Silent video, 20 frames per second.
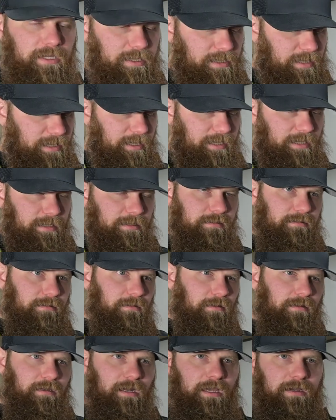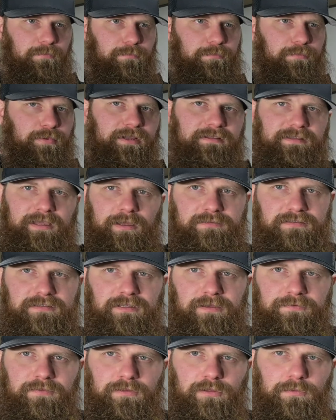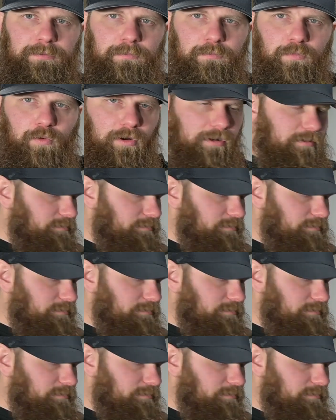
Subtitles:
and I'll break down stuff a little bit more.